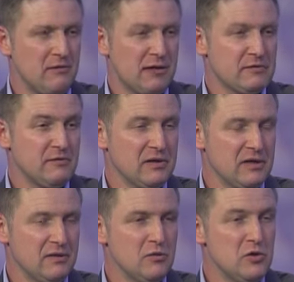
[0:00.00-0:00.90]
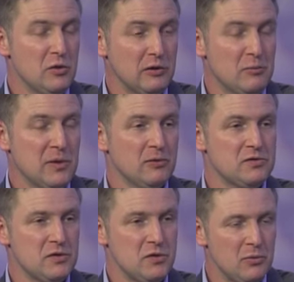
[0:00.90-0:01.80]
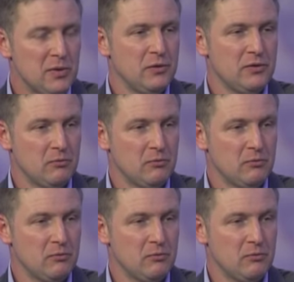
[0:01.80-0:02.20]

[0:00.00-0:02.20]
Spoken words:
relatively newly built new build,